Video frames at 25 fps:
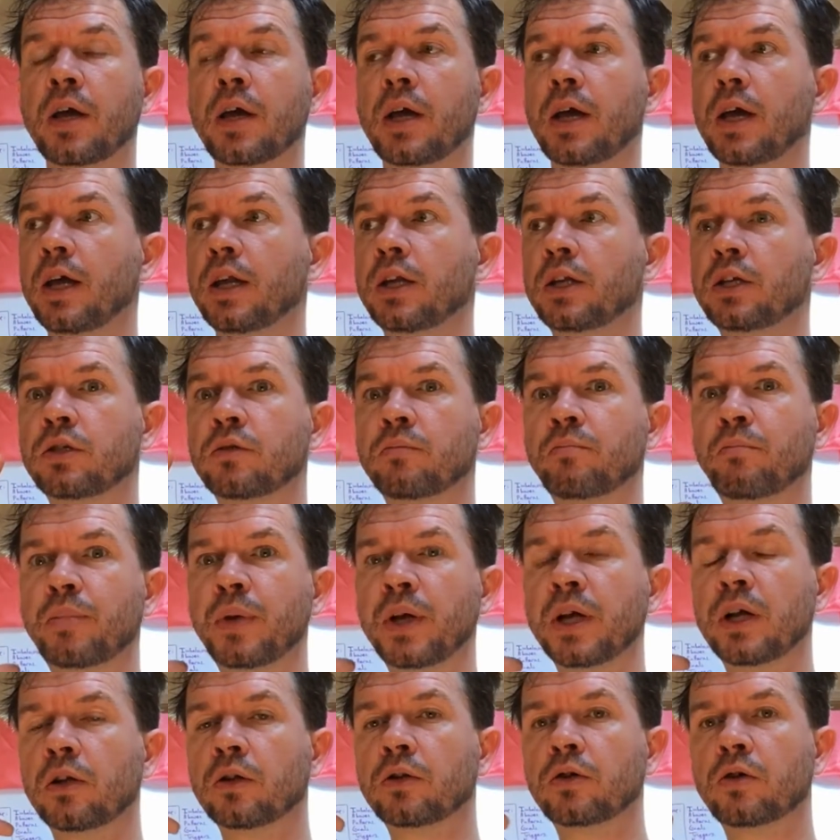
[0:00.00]
It is
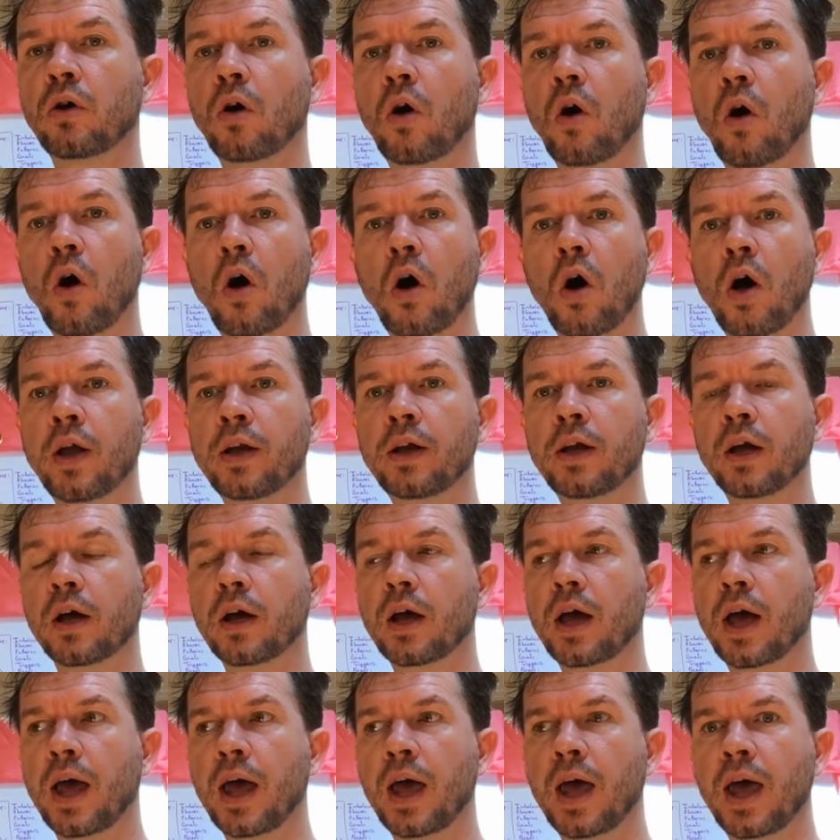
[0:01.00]
built on
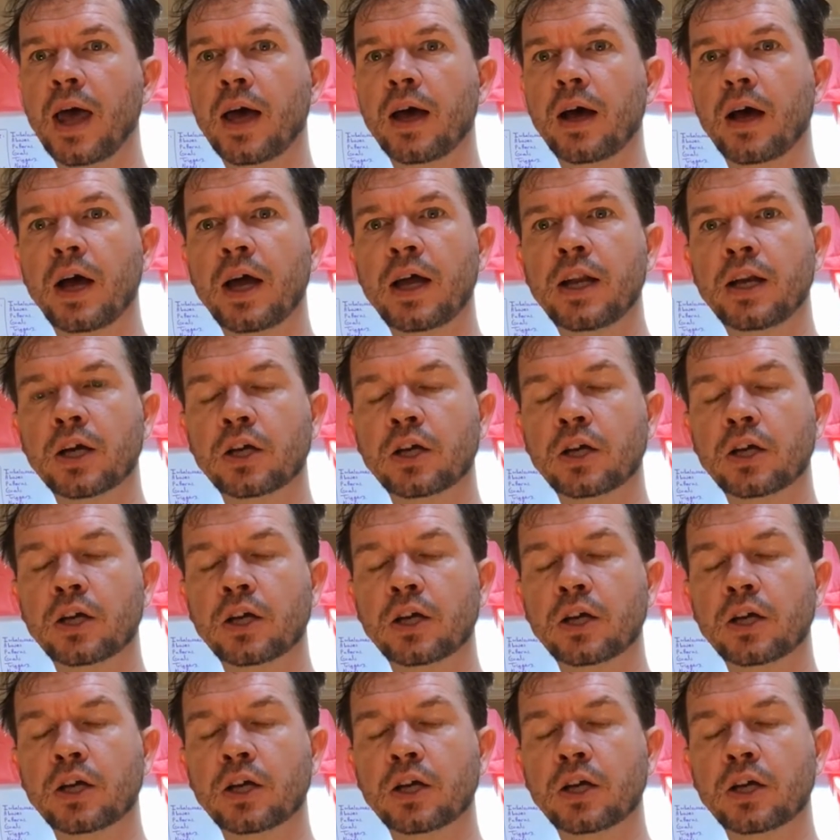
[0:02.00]
an